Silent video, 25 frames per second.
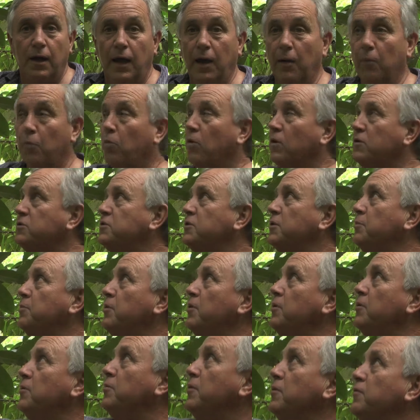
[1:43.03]
And once the
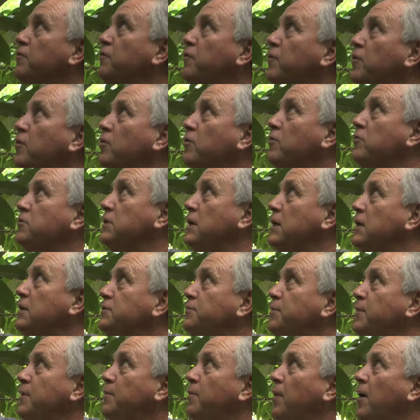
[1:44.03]
bloom unfurls, it
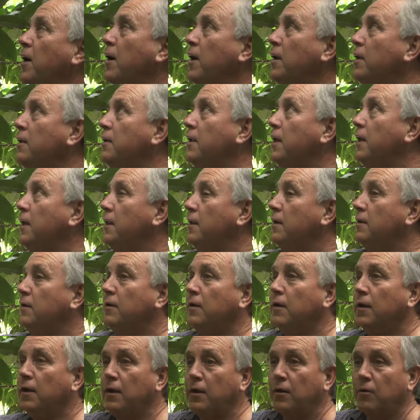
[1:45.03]
has to be pollinated
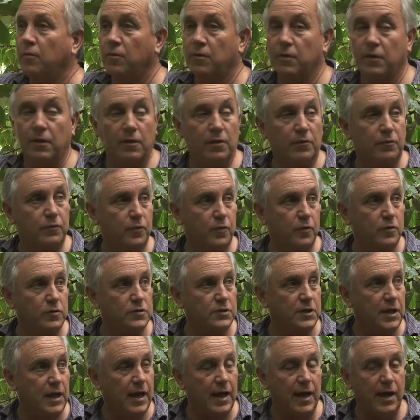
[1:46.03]
within the
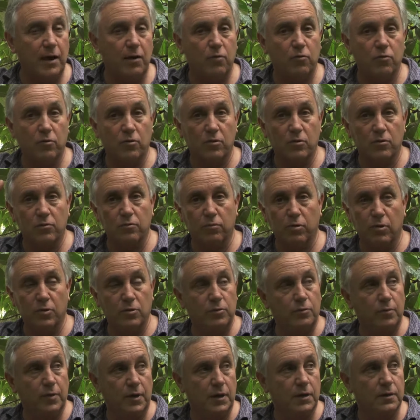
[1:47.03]
first hour of
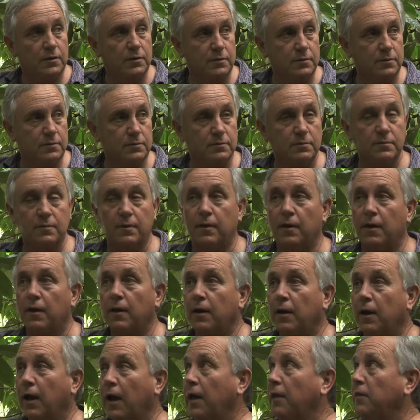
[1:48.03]
blooming.
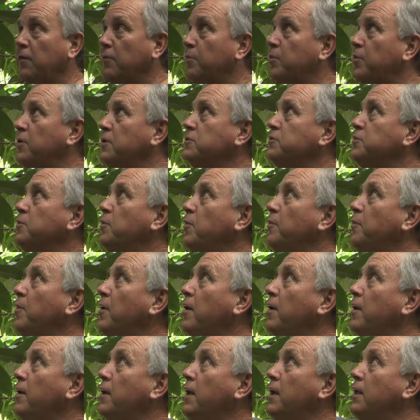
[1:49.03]
And the principal
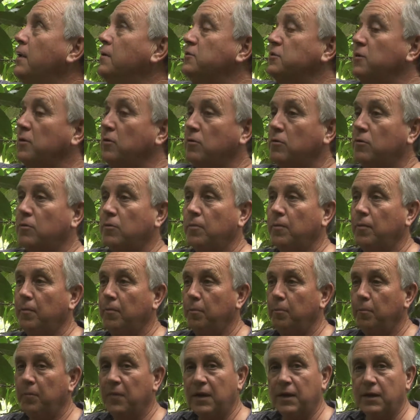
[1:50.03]
pollinator is a little
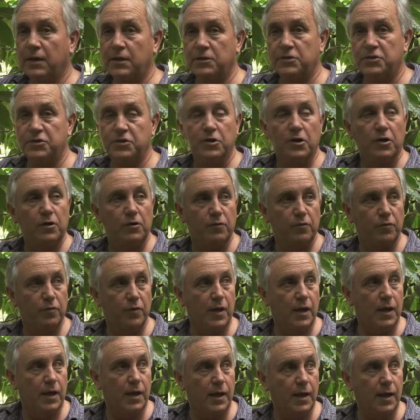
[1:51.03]
midge
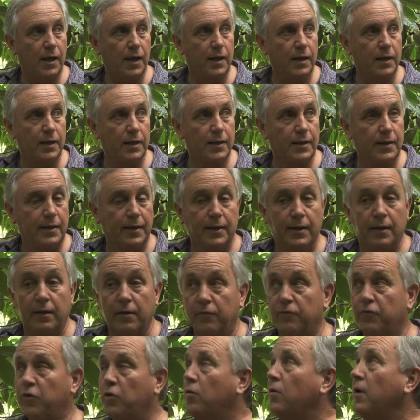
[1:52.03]
fly.
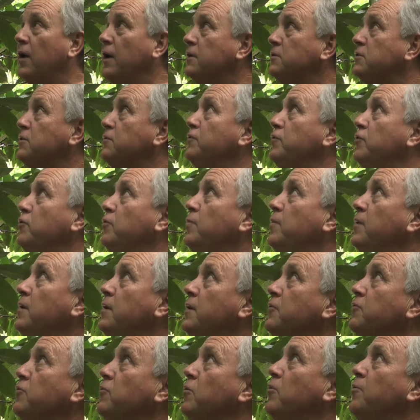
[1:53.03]
Few ants and few
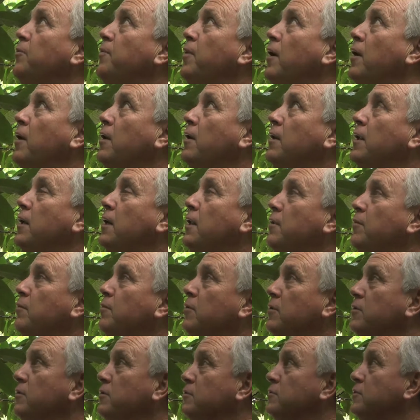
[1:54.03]
bees will pollinate the
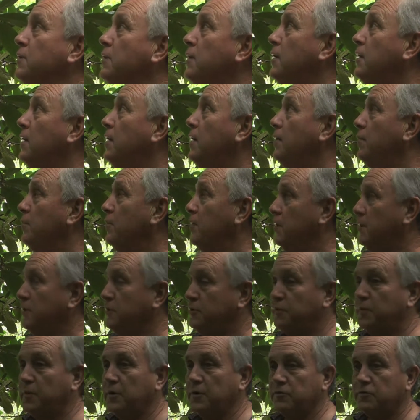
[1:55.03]
blooms, but
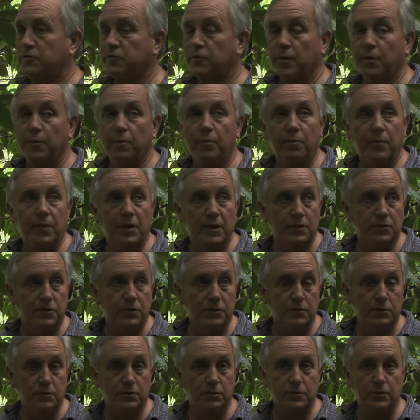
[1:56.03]
it's principally
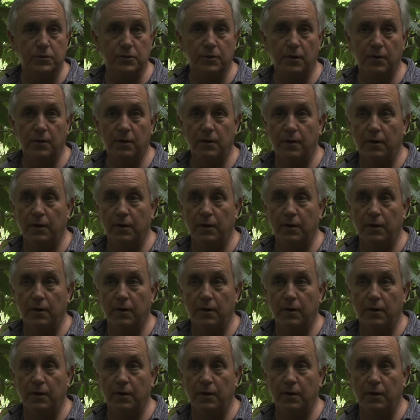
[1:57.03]
midges.